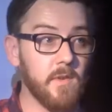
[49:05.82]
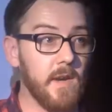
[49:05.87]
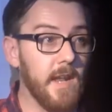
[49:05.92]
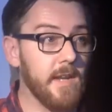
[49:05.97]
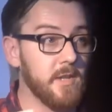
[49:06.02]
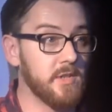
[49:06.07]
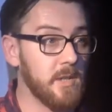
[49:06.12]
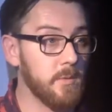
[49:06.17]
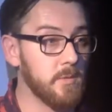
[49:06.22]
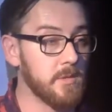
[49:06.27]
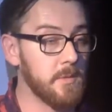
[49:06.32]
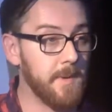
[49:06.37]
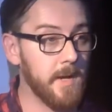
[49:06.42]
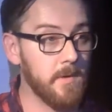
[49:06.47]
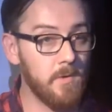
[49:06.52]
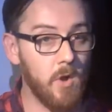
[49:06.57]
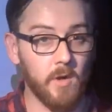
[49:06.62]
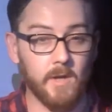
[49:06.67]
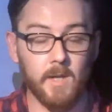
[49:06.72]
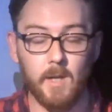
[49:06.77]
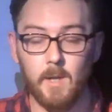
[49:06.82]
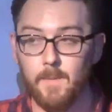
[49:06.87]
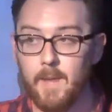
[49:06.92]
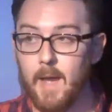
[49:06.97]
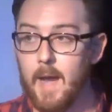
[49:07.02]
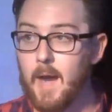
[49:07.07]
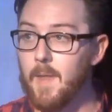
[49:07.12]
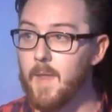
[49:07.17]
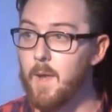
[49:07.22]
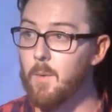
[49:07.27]
relationship was a bit rocky and
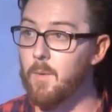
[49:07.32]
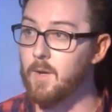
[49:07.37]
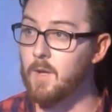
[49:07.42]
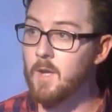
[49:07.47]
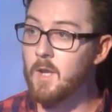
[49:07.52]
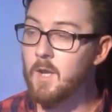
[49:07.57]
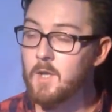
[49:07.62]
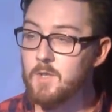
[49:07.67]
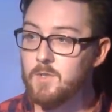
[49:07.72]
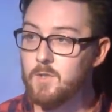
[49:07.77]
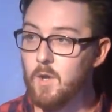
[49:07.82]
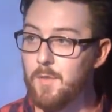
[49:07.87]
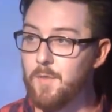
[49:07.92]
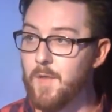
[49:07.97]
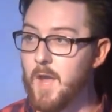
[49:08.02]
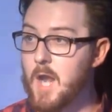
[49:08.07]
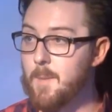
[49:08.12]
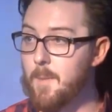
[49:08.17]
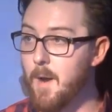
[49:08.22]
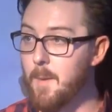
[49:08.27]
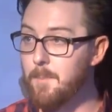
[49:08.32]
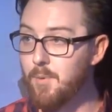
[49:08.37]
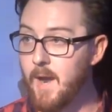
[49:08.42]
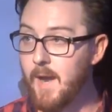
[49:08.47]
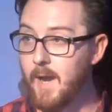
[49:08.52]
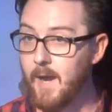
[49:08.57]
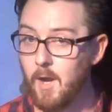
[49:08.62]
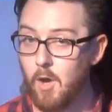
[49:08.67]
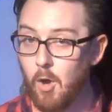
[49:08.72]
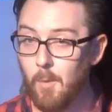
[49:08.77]
that, and they were sort of thinking about
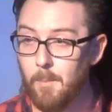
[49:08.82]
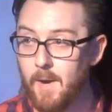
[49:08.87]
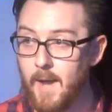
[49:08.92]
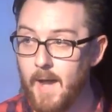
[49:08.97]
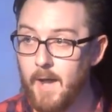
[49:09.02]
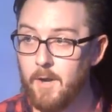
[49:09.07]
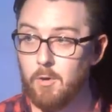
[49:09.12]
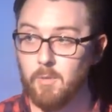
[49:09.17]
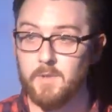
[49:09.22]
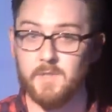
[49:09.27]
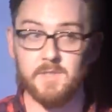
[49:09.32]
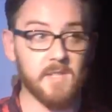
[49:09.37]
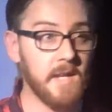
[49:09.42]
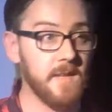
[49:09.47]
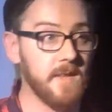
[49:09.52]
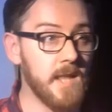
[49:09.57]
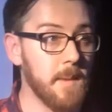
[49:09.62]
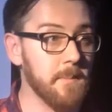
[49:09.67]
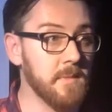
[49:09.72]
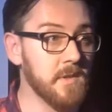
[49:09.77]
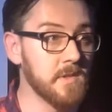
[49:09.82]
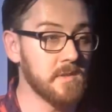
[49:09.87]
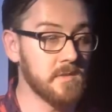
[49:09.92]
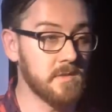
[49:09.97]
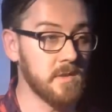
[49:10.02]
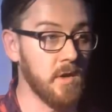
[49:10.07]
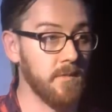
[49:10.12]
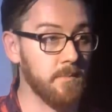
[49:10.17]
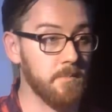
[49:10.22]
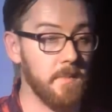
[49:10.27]
breaking up, and I'd always seen them as
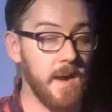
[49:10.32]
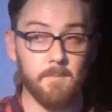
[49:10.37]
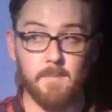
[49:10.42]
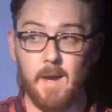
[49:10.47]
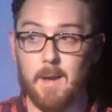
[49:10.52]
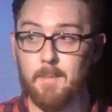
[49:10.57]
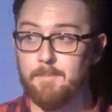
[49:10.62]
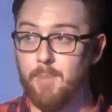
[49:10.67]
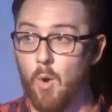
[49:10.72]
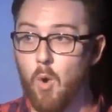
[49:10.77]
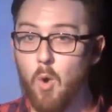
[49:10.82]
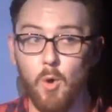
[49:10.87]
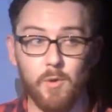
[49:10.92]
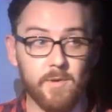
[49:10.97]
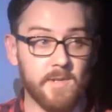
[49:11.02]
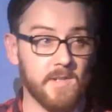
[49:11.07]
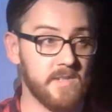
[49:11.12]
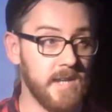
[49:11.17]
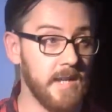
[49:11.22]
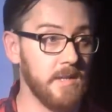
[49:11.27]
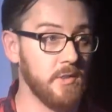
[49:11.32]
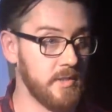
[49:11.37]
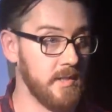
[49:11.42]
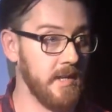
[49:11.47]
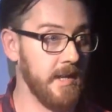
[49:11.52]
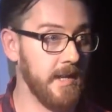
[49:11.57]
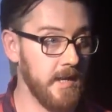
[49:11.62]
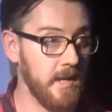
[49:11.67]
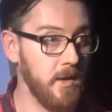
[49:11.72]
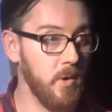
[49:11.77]
sort of my, my board,
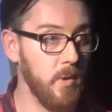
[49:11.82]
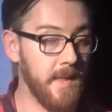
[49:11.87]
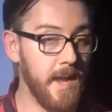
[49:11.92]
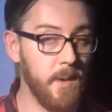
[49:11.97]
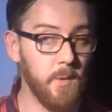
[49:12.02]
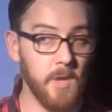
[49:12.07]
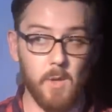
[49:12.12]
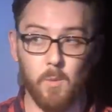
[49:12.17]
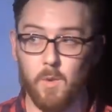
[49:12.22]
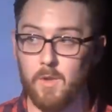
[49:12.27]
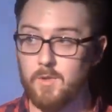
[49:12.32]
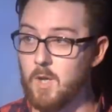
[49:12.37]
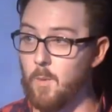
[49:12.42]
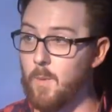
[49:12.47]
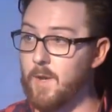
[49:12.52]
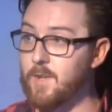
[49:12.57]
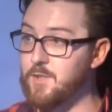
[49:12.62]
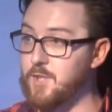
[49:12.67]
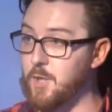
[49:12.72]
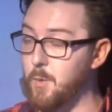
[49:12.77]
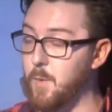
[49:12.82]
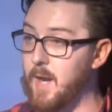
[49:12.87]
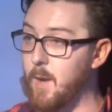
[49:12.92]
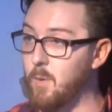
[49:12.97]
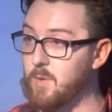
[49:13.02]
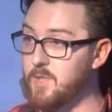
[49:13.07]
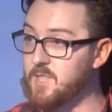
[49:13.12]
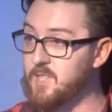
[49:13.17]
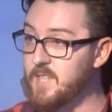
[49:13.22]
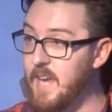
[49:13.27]
essentially. You know, they were the ones I went to when I
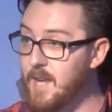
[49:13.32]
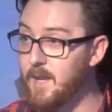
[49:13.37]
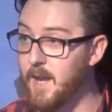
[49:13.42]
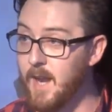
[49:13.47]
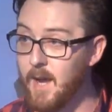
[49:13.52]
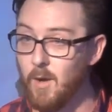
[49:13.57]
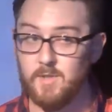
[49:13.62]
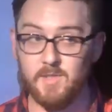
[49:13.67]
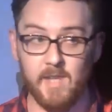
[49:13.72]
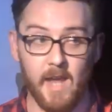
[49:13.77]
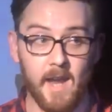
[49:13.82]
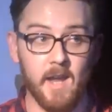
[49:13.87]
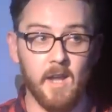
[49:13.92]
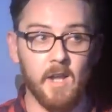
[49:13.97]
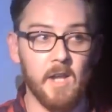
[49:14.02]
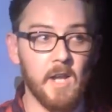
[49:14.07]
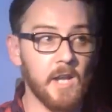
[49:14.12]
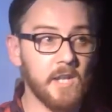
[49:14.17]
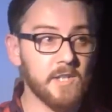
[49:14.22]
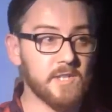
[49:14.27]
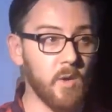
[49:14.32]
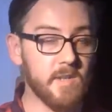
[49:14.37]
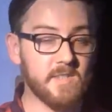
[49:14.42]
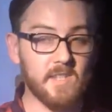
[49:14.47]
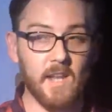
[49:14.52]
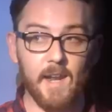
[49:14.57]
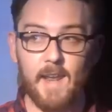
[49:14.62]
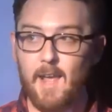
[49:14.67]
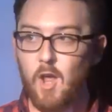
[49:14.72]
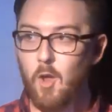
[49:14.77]
was skint, and I was like, so
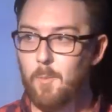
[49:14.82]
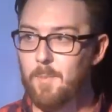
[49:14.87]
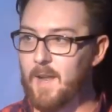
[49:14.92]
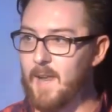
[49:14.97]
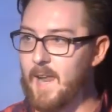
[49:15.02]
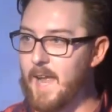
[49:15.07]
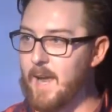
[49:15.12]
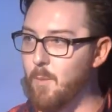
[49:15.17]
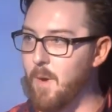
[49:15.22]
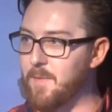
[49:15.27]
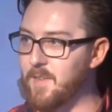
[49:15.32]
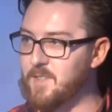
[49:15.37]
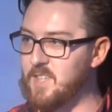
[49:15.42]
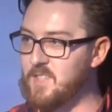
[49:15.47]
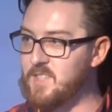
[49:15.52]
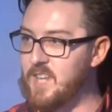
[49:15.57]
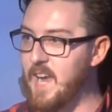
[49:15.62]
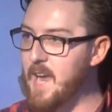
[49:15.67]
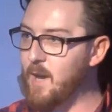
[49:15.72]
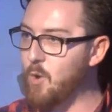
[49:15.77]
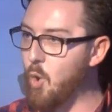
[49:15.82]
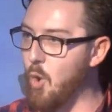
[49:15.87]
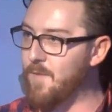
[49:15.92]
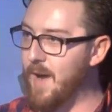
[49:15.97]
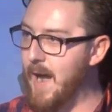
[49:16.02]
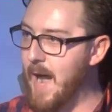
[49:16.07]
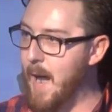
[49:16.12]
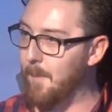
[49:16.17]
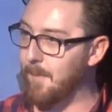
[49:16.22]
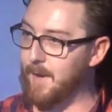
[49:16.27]
it's a little bit like when there's a
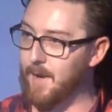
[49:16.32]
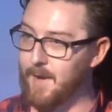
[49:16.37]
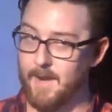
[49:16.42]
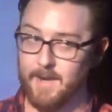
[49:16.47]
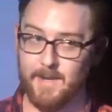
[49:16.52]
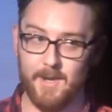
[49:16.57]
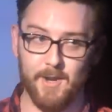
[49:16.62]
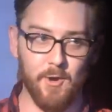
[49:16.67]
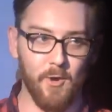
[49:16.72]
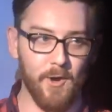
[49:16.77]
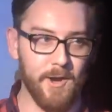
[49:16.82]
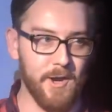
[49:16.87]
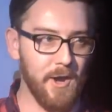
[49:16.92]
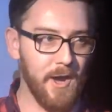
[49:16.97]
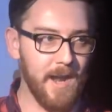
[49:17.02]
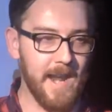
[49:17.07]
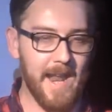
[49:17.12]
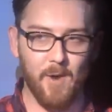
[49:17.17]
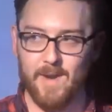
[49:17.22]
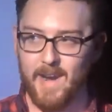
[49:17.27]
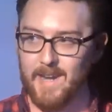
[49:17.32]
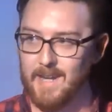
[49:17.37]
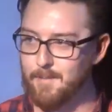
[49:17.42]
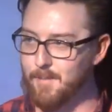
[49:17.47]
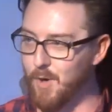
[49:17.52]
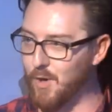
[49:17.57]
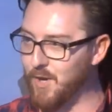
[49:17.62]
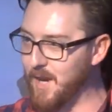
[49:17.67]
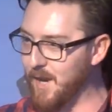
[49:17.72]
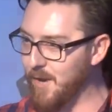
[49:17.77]
takeover happening, and you know, you're not allowed any
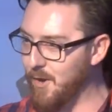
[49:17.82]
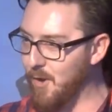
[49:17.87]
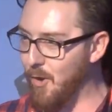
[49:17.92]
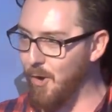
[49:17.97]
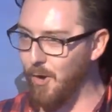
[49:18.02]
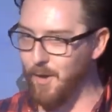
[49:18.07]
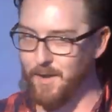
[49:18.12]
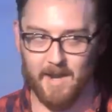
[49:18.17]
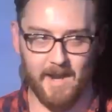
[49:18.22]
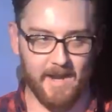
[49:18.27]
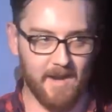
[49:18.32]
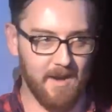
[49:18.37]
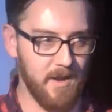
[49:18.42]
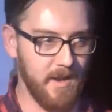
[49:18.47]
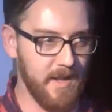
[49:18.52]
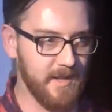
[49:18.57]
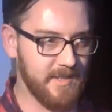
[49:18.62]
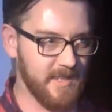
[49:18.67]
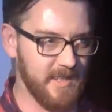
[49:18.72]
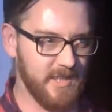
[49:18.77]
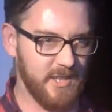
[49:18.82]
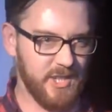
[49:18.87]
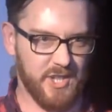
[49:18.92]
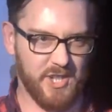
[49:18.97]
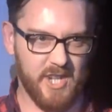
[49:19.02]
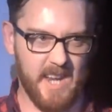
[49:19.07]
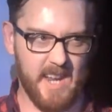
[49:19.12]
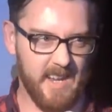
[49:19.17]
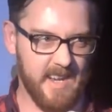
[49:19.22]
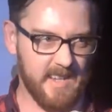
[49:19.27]
money at all, you're like, oh, this is
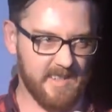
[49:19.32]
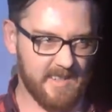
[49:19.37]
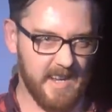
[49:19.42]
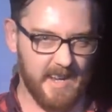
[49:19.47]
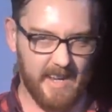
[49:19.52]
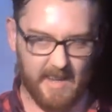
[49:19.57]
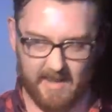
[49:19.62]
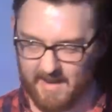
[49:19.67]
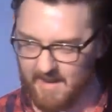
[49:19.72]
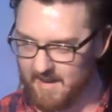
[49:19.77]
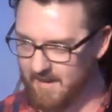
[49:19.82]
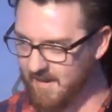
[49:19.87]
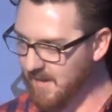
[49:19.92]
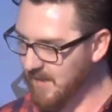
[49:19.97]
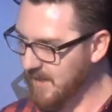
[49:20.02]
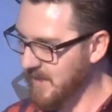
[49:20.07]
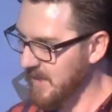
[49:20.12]
shit, this, like, you know.